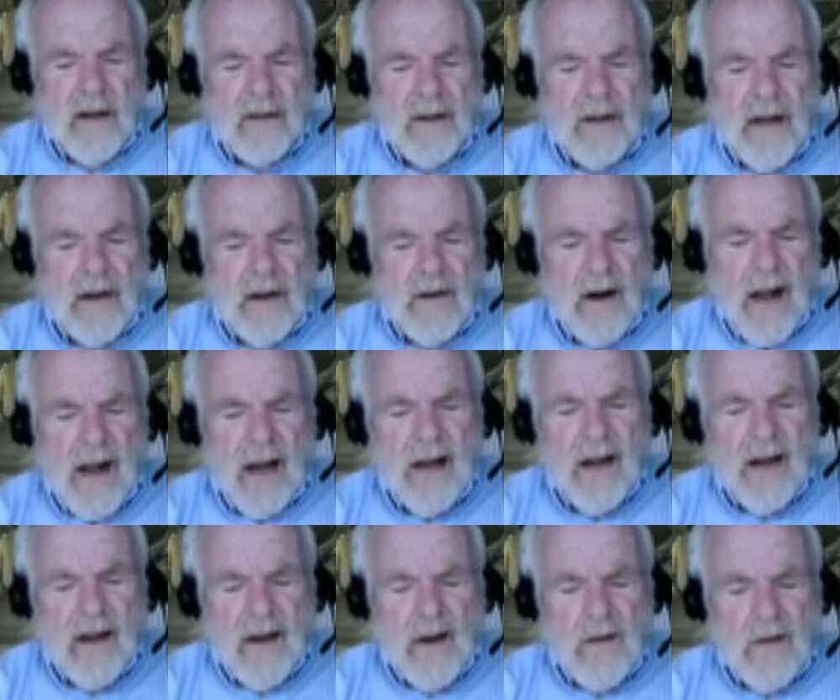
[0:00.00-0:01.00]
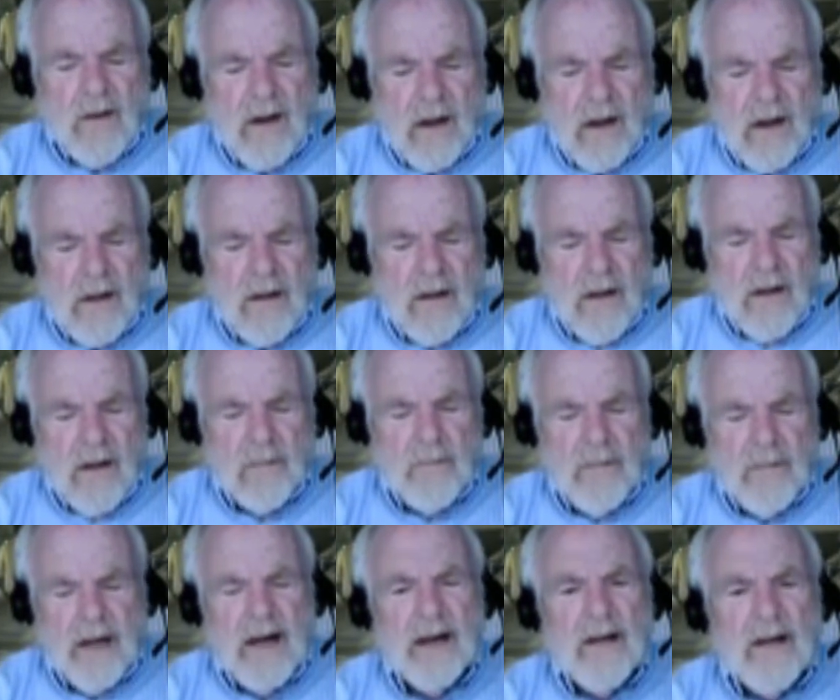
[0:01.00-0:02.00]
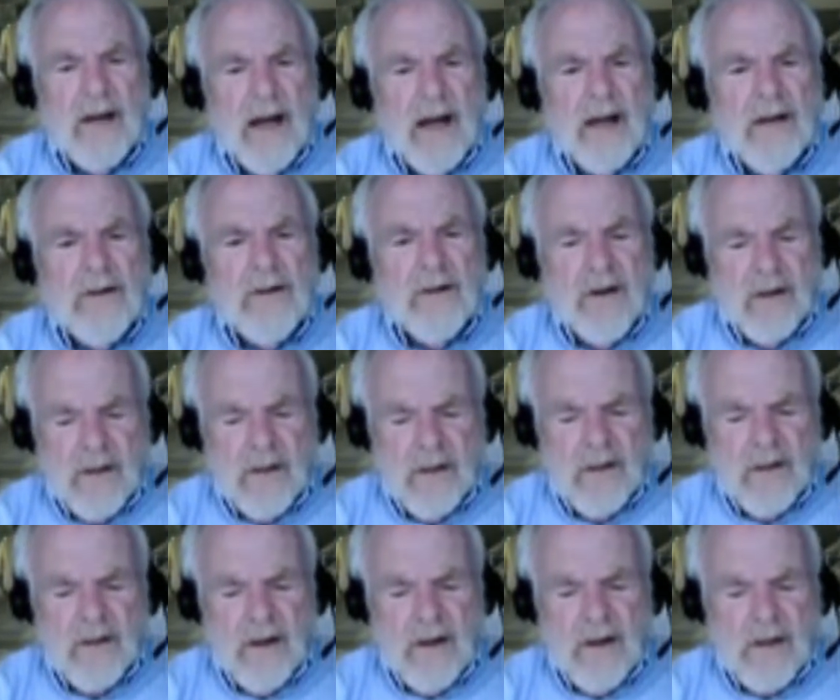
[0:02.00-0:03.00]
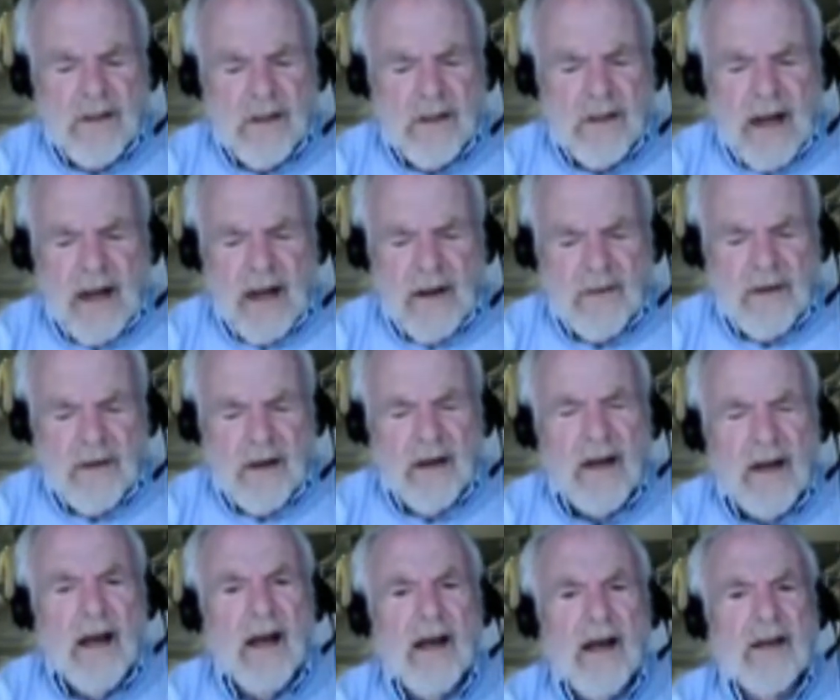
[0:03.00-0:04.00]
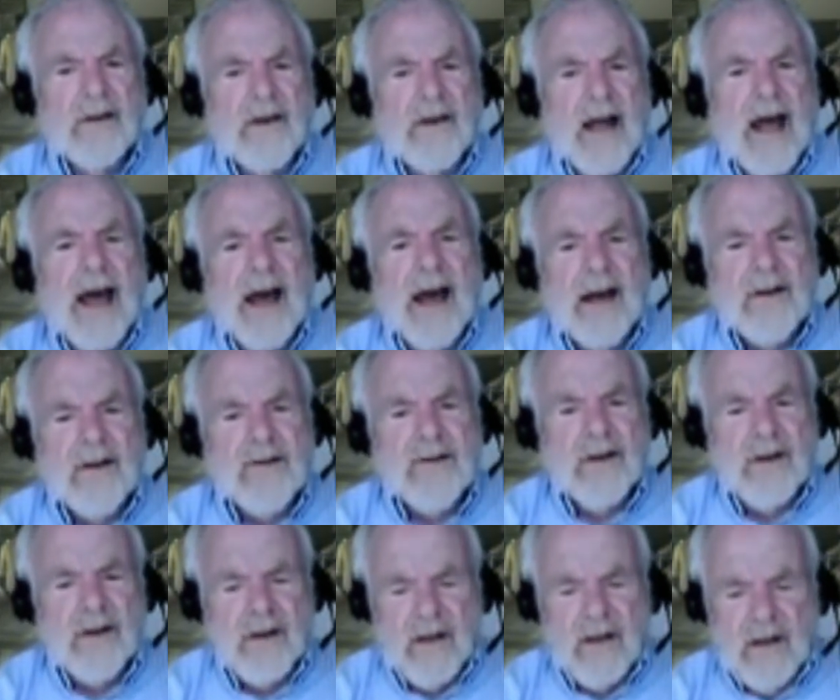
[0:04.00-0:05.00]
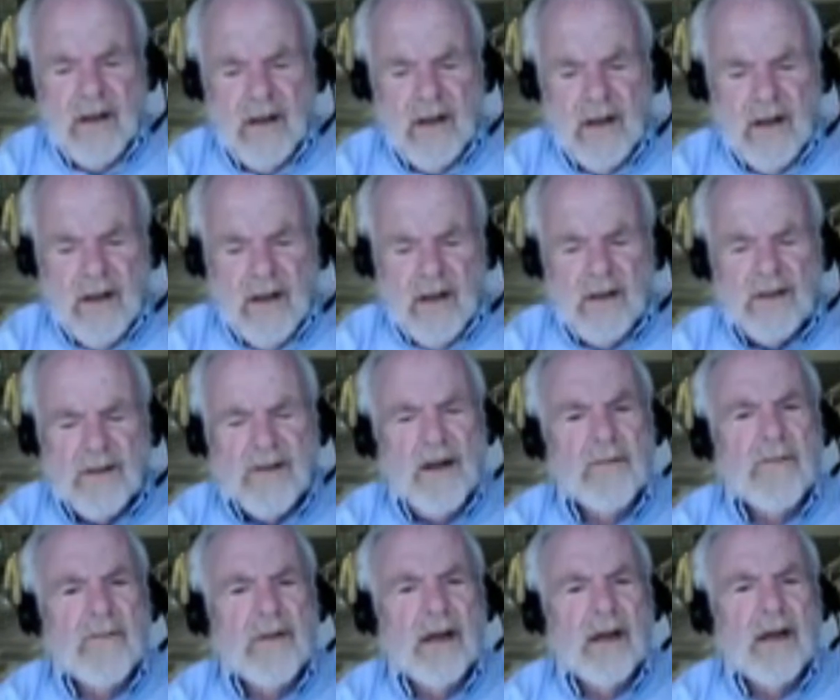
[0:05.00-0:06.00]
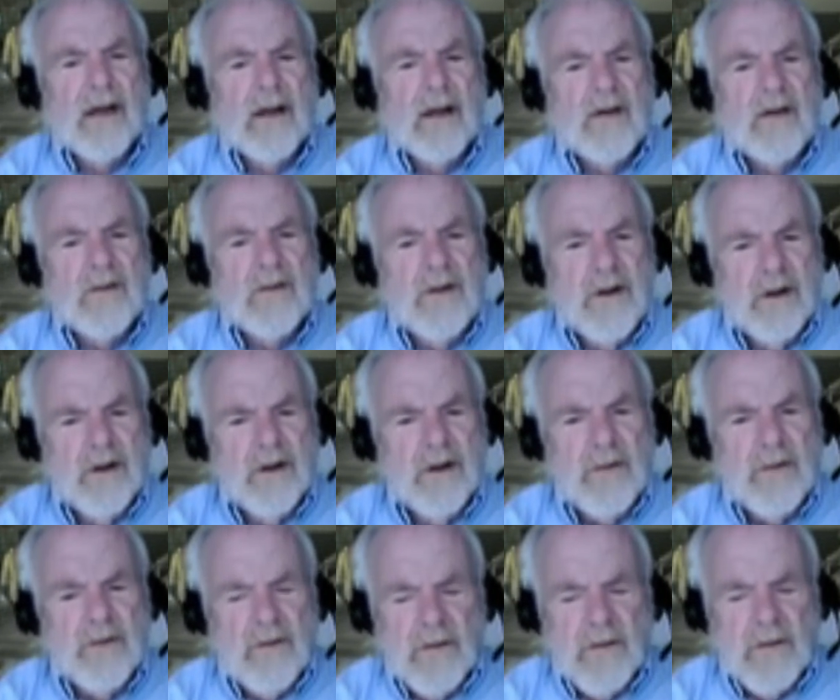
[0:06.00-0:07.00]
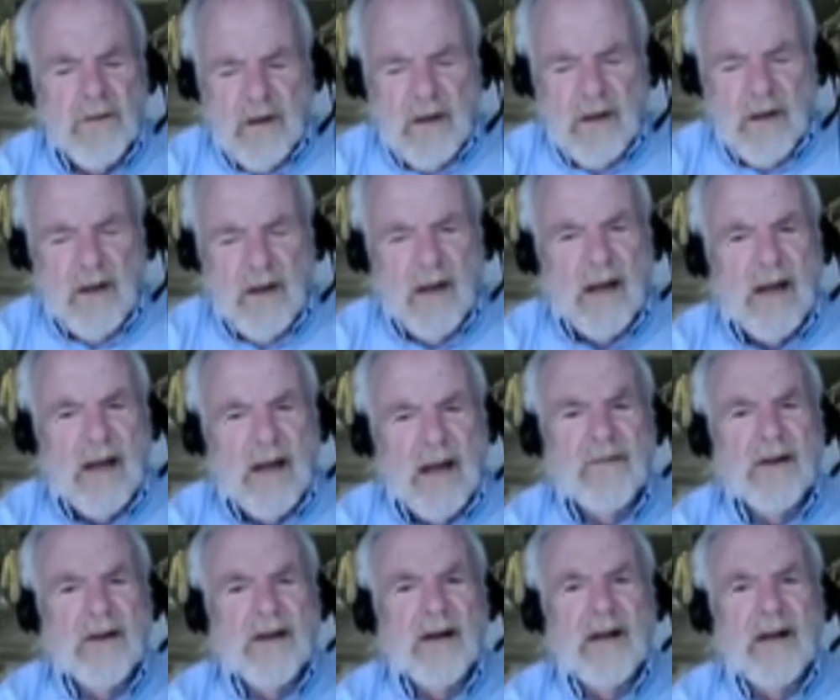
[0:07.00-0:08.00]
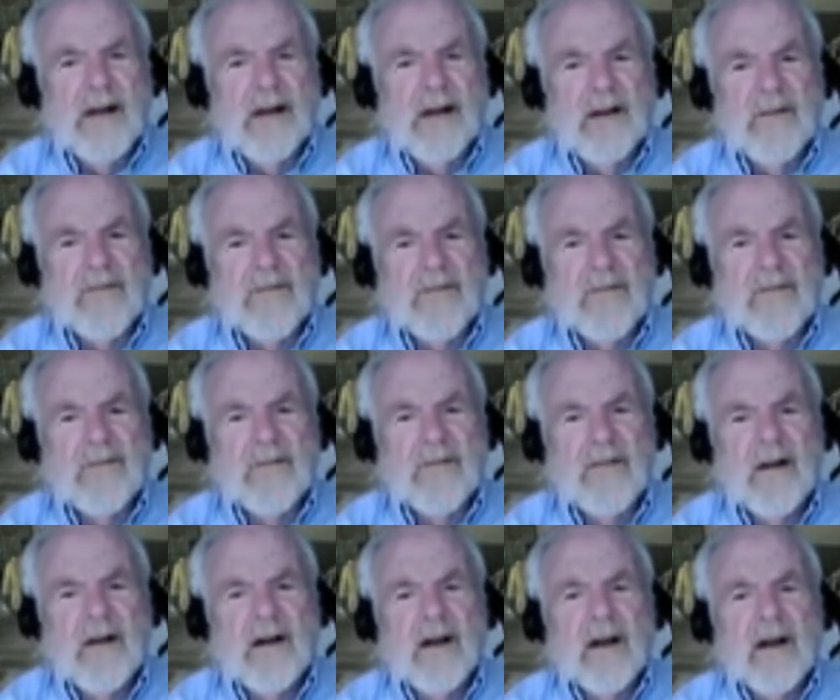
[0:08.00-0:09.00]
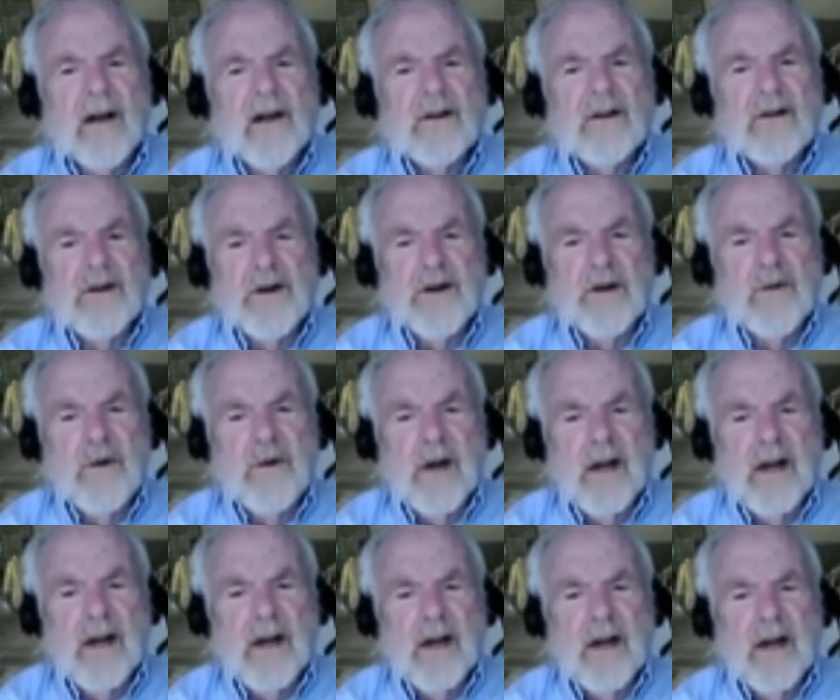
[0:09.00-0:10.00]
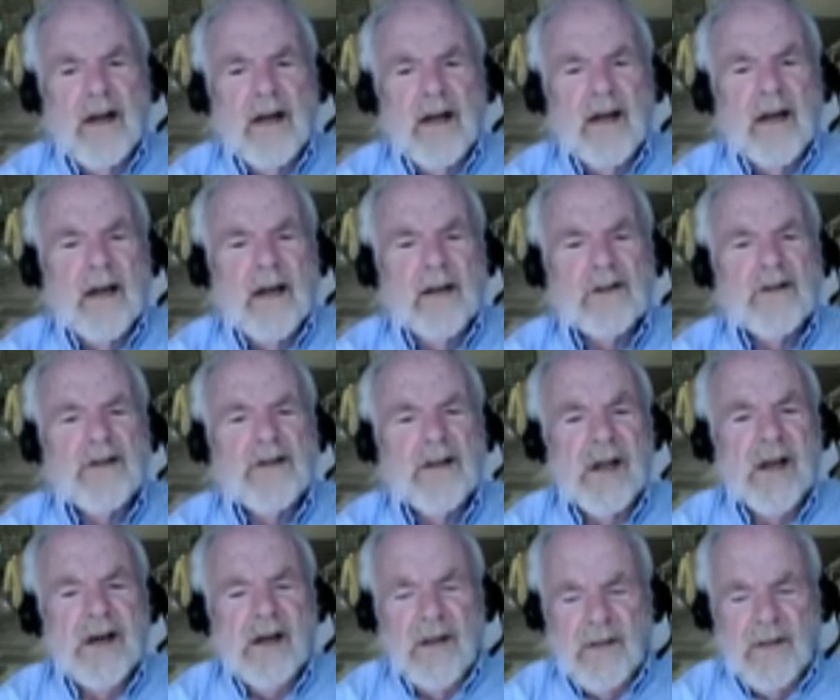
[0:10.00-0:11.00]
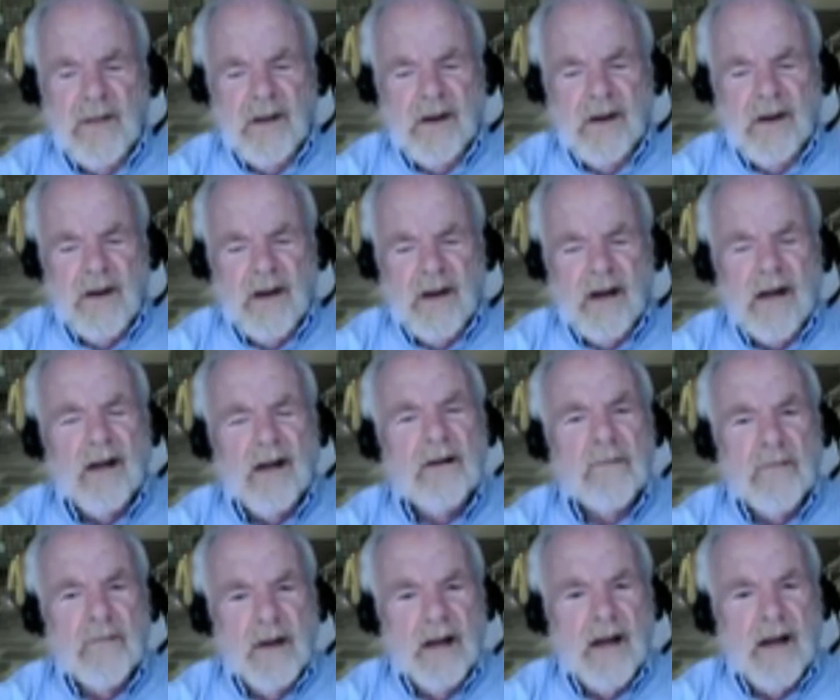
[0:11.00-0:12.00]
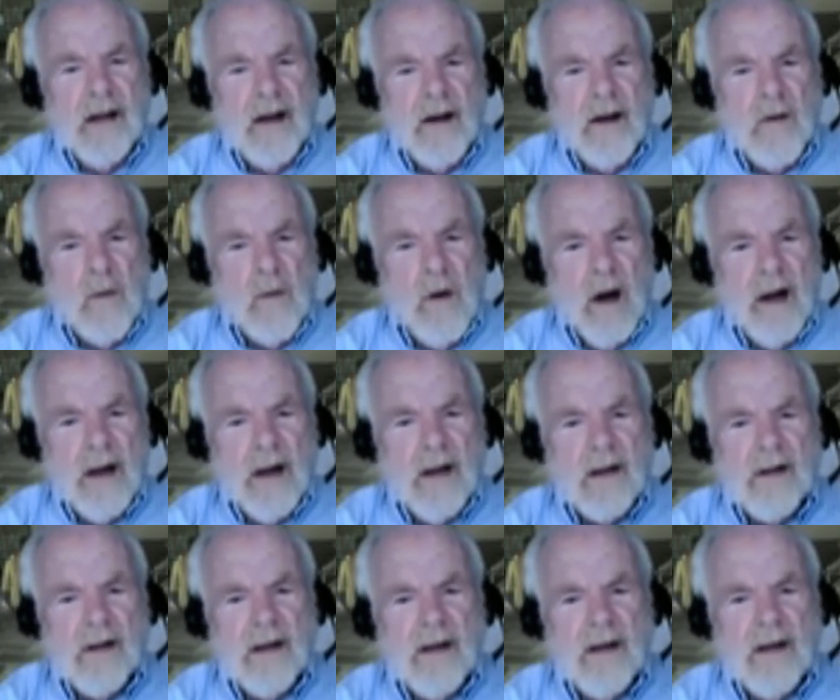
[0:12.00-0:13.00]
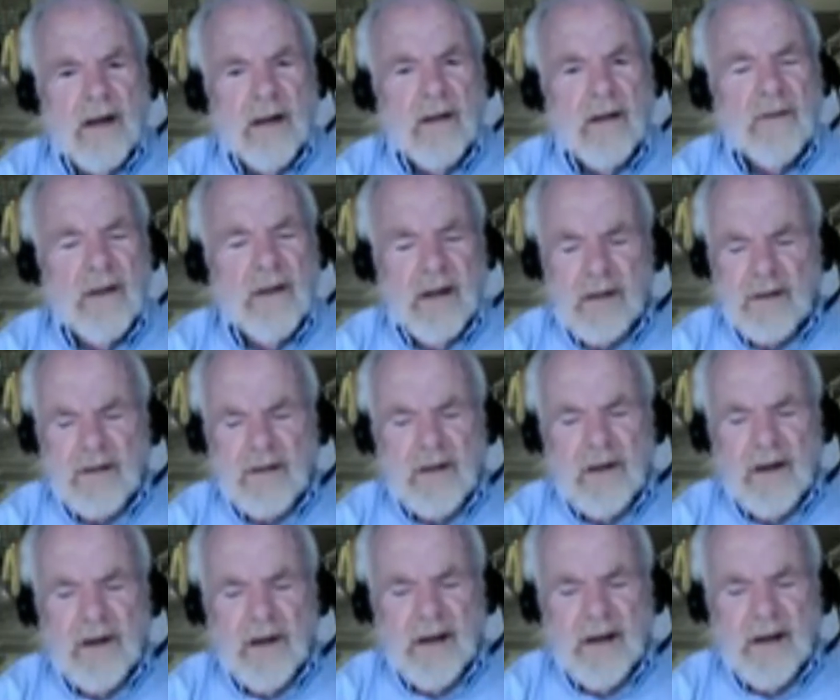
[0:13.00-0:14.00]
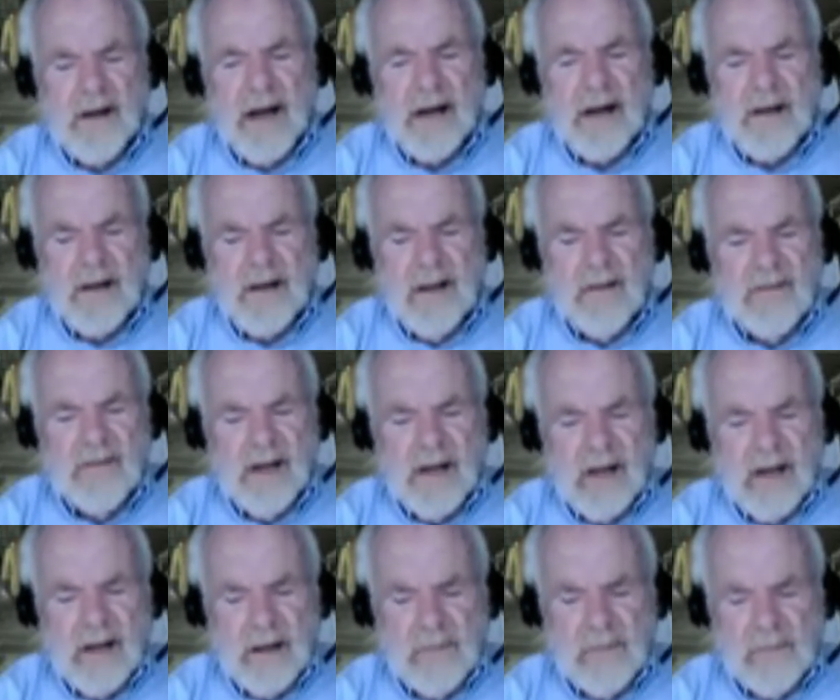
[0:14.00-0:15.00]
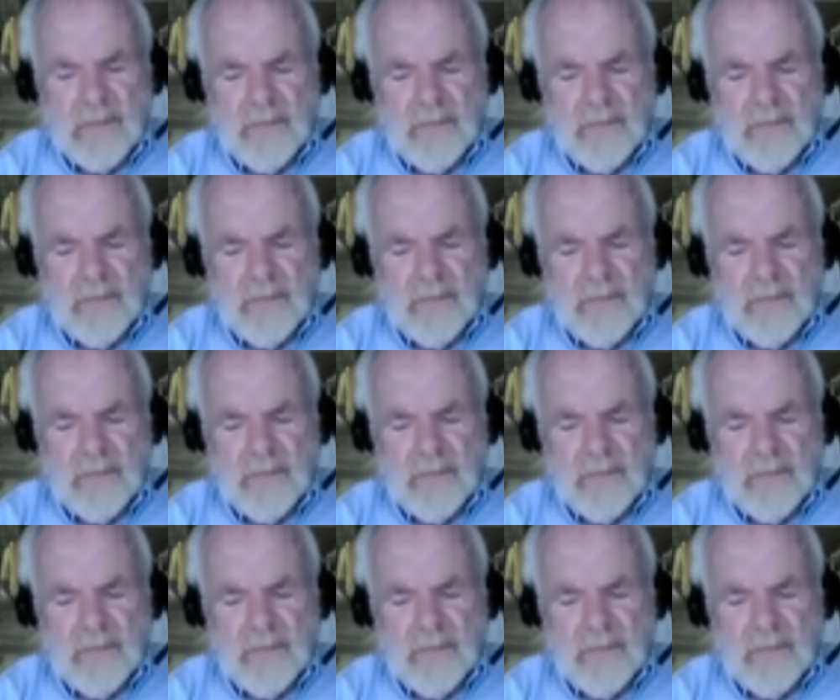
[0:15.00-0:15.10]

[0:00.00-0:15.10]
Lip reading: Now, like yoga, meditation starts out as action, something you do, even if doing is sitting there and being quiet. That's still an activity.